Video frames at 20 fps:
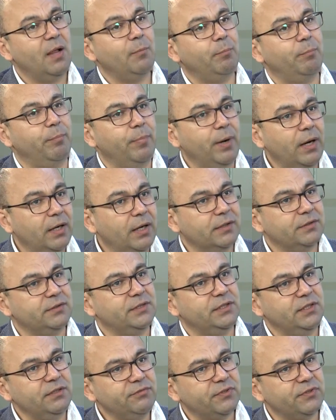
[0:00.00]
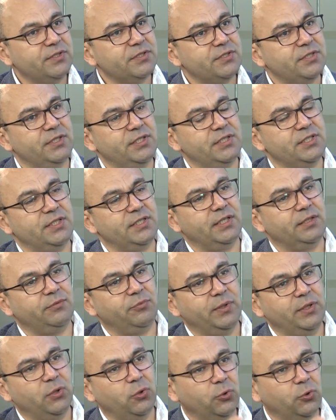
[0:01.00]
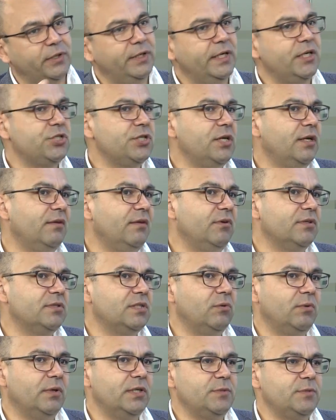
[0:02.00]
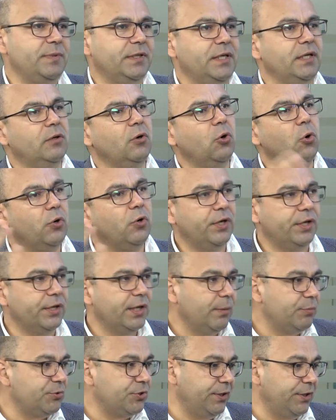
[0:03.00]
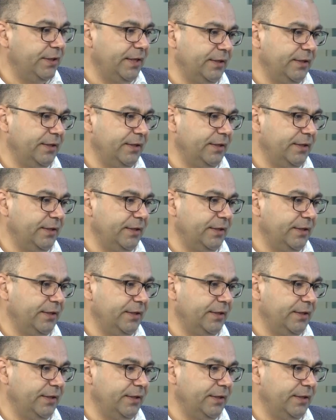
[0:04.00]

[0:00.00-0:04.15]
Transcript: But the difference is that when on national level someone is speaking corruption